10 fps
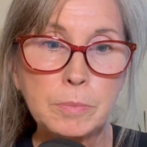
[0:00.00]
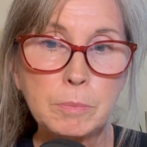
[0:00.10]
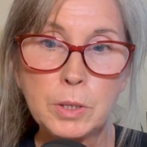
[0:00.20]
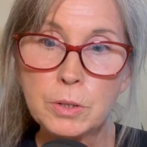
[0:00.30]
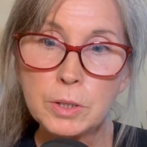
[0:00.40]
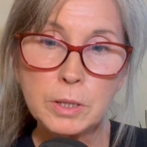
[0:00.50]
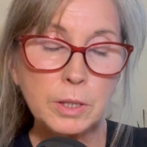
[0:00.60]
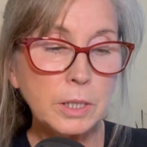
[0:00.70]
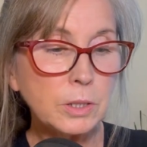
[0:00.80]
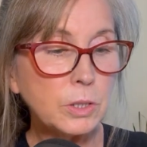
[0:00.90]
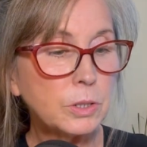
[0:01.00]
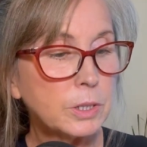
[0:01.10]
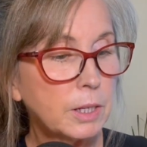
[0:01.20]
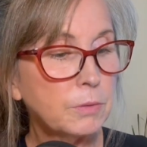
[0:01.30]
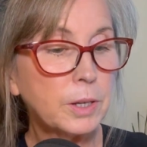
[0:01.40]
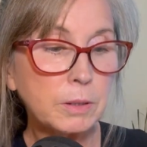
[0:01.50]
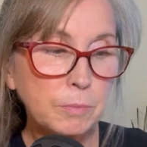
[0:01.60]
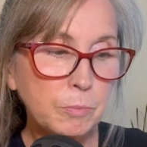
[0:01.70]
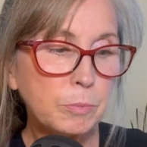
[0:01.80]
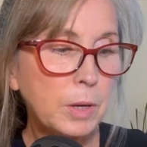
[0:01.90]
but you can think to yourself,
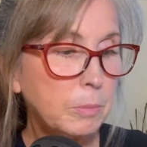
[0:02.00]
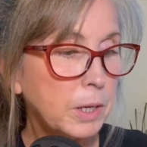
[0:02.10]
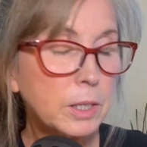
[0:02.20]
maybe I